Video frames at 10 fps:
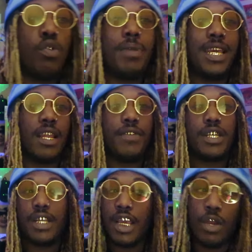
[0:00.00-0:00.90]
eat no bacon ever
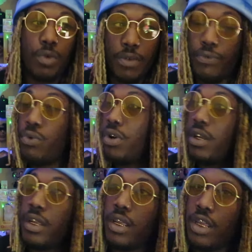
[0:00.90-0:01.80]
since I hit it with the fork.
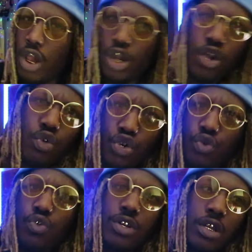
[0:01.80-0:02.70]
Y'all know
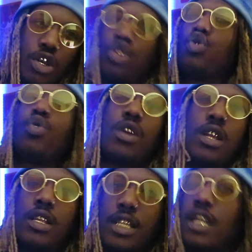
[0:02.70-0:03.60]
Jews, the
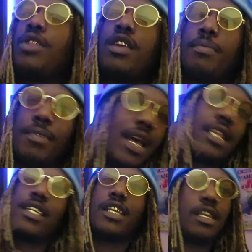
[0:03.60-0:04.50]
Torah, tell them
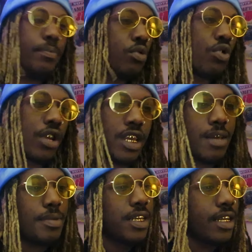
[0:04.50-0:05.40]
not to eat pork, you know
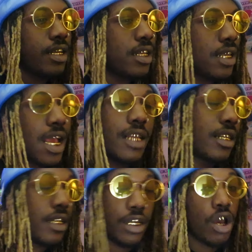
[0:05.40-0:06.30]
what I'm saying?
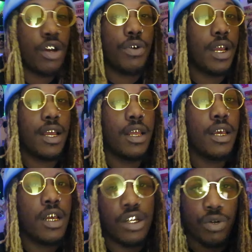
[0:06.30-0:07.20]
That's, y'all know that.
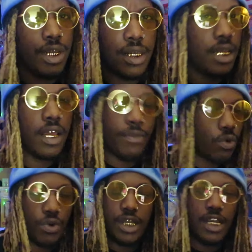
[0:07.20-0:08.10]
So he said, of
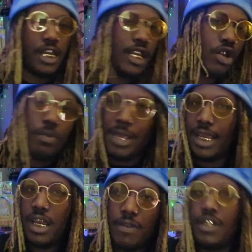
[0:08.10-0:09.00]
course he ain't eat no
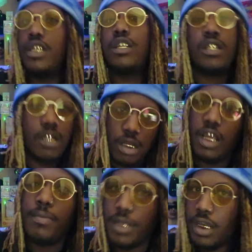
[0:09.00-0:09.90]
bacon ever since,
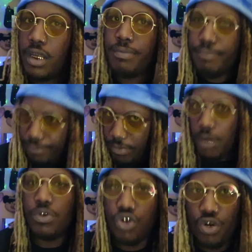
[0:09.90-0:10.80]
you know what I'm saying?
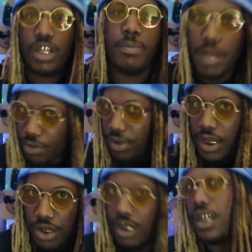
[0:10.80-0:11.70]
He was instructed by his
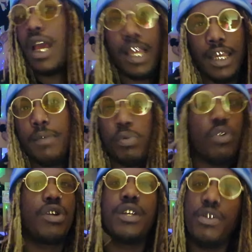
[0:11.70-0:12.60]
religion to not eat
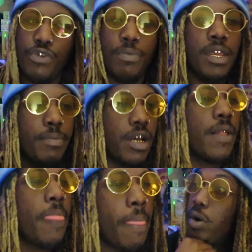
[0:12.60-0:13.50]
pork, you feel me?
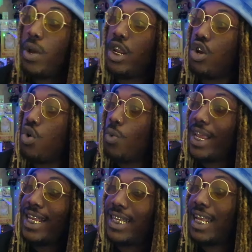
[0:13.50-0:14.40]
But, bro, ain't no
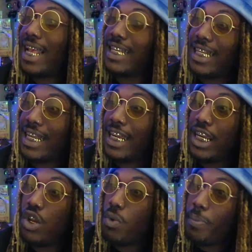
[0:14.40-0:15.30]
way he said, I still ain't
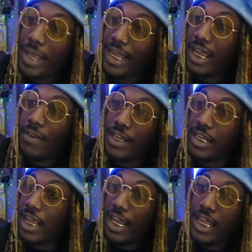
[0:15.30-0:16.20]
eat no bacon ever
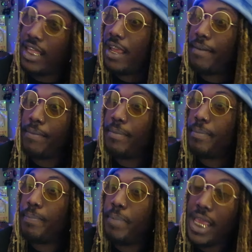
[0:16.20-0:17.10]
since I hit that
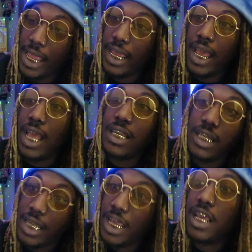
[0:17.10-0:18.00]
pig
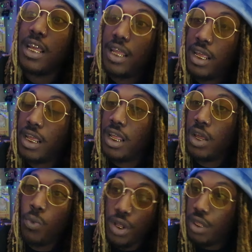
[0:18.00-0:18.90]
ass nigga
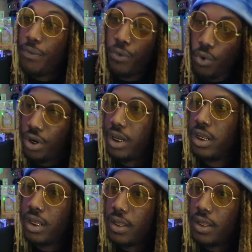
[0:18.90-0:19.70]
with the fork.